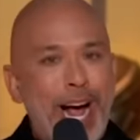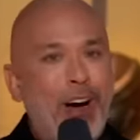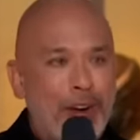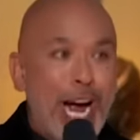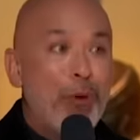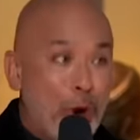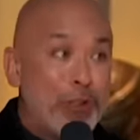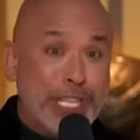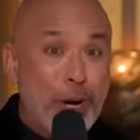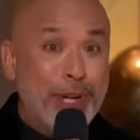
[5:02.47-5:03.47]
down. I
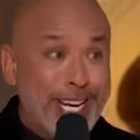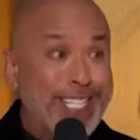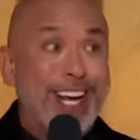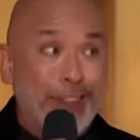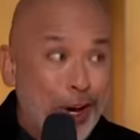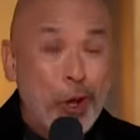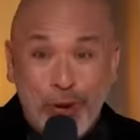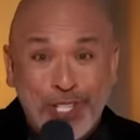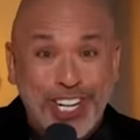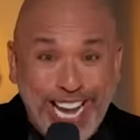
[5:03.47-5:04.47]
wrote some of these, and they're the
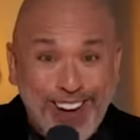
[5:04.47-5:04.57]
ones you're